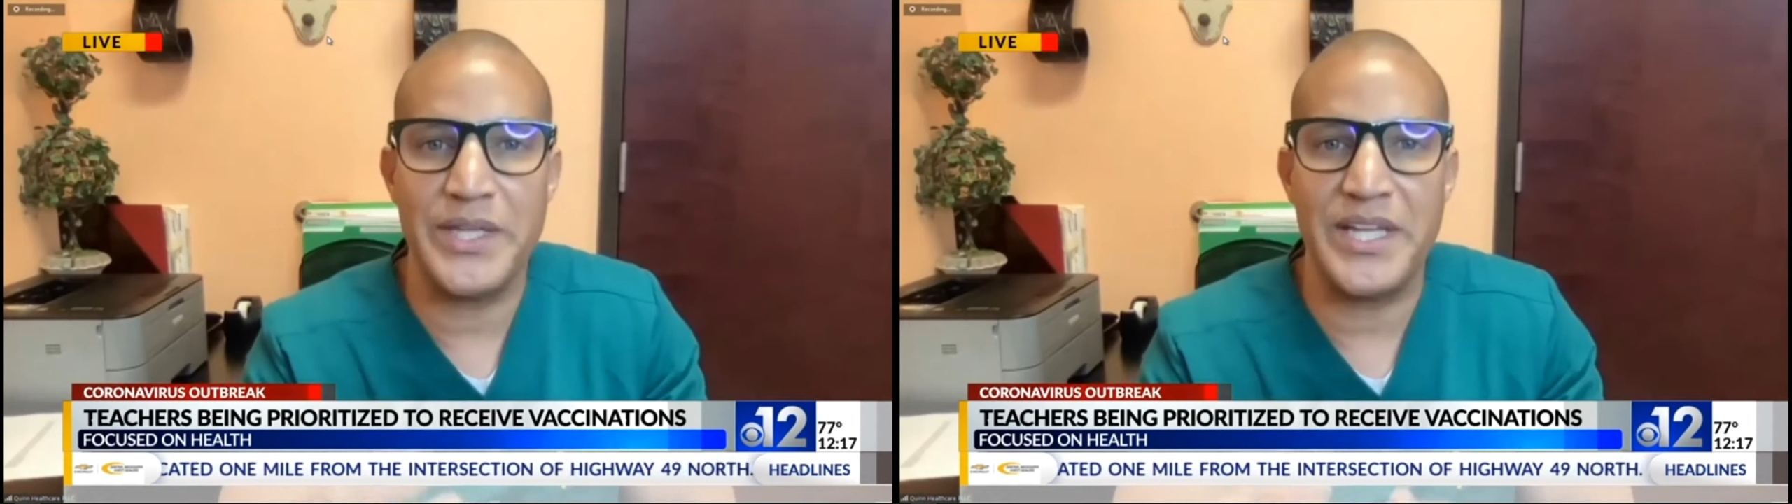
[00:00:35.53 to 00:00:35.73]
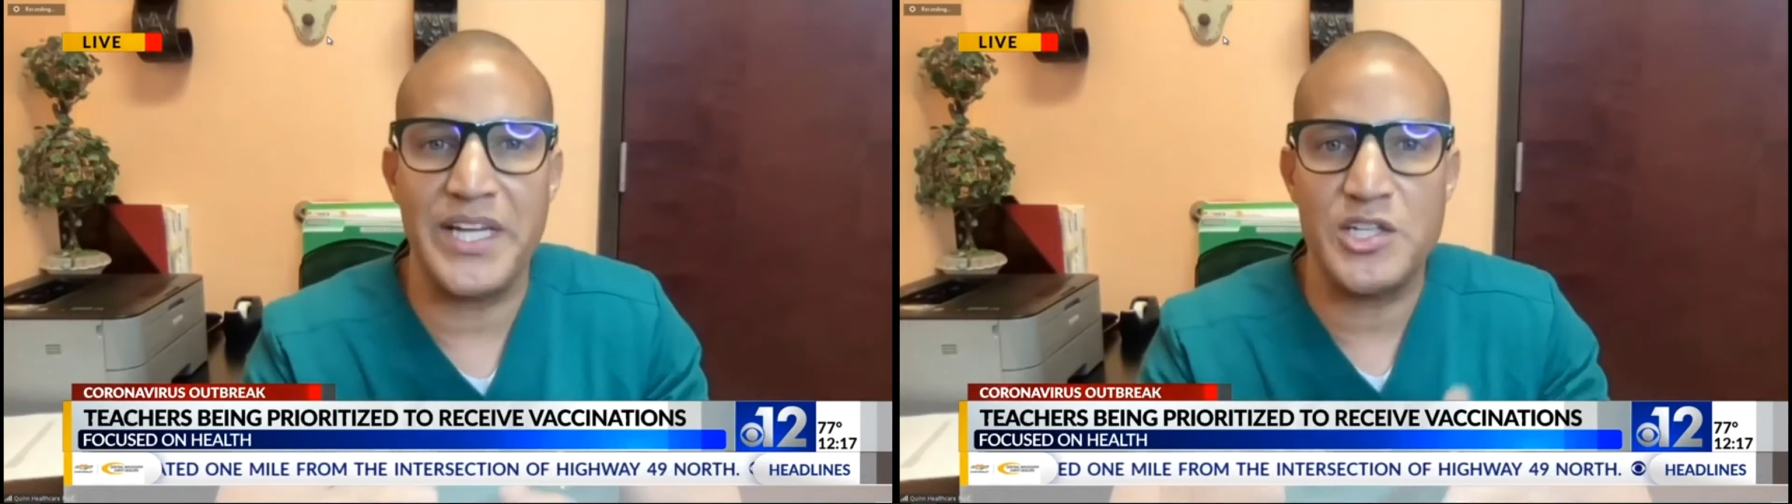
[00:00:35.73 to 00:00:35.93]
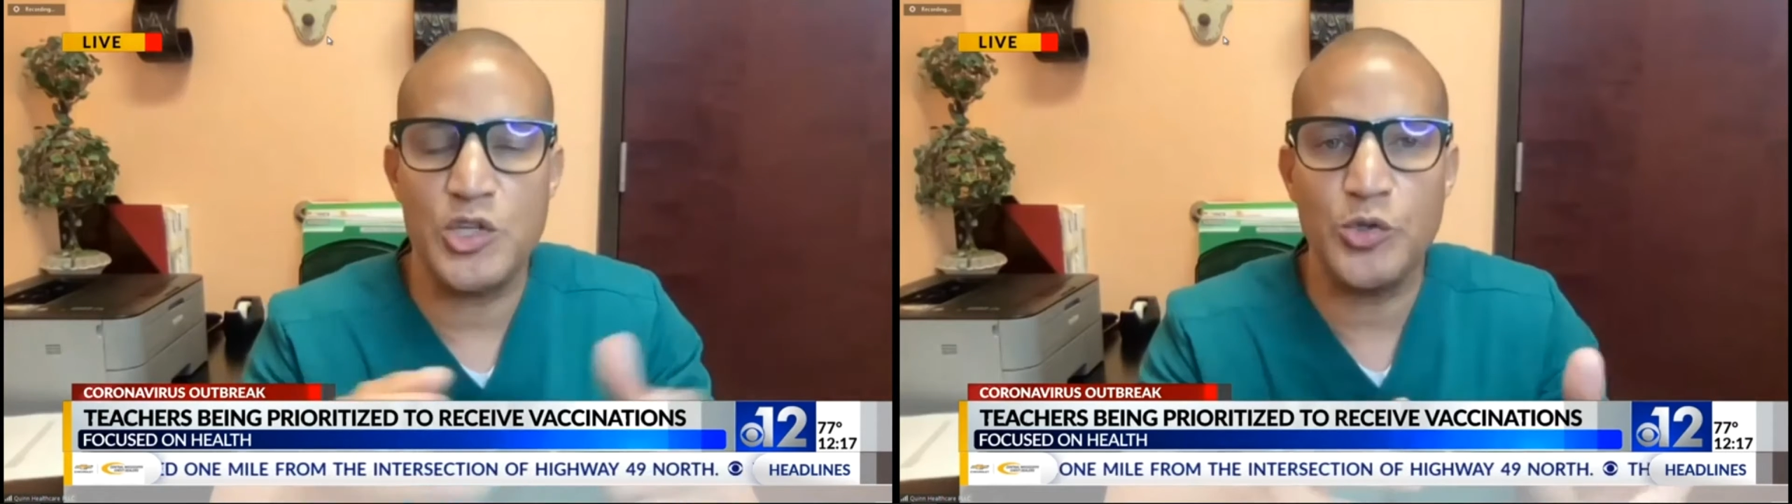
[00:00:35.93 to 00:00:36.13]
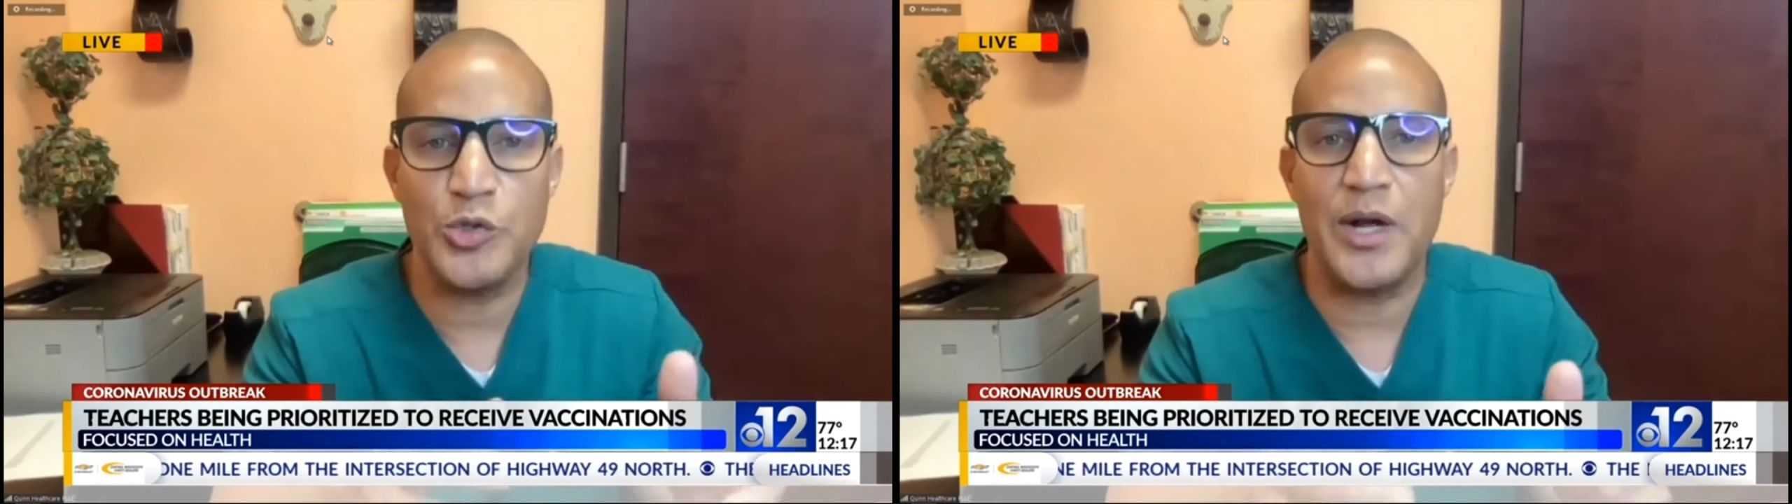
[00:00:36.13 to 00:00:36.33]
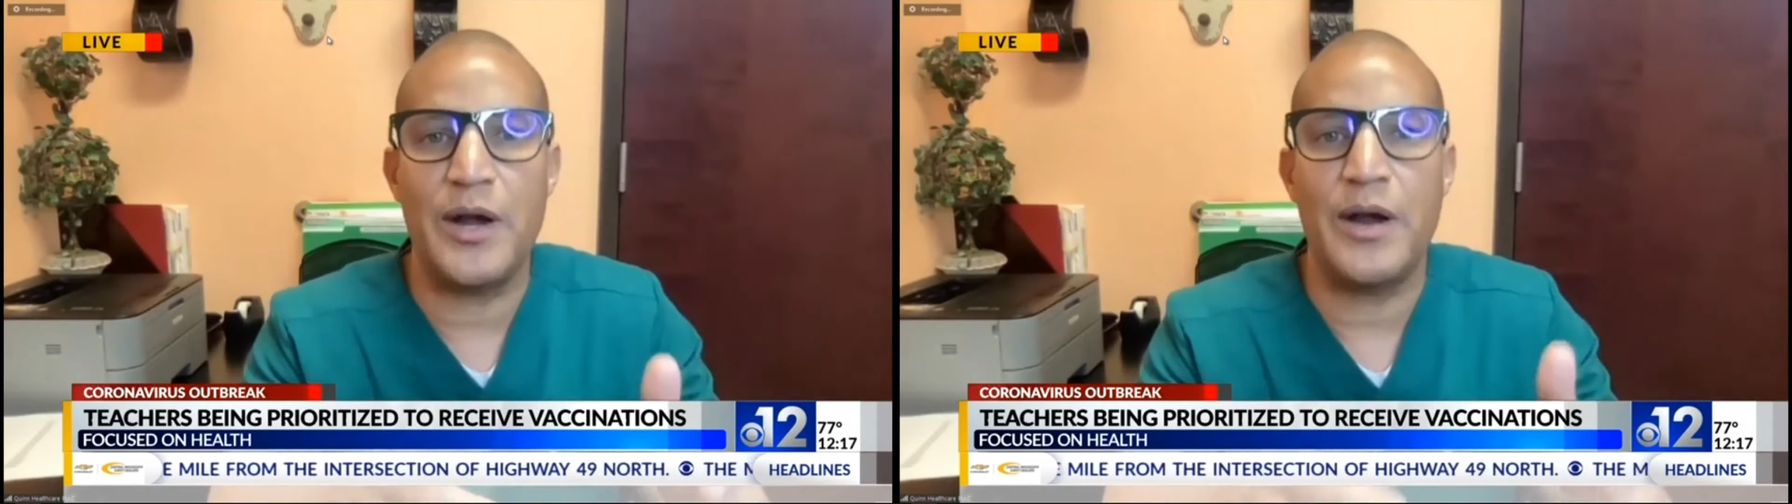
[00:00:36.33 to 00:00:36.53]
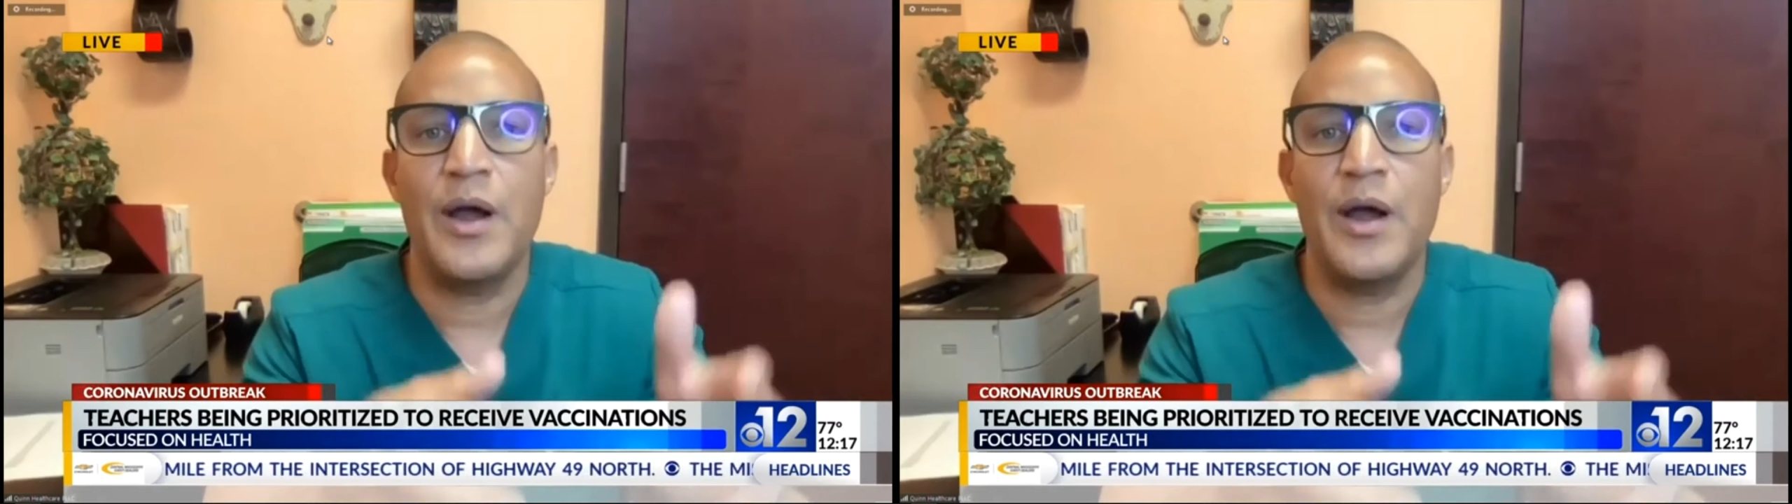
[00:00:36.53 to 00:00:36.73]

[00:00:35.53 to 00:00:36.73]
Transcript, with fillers: that children are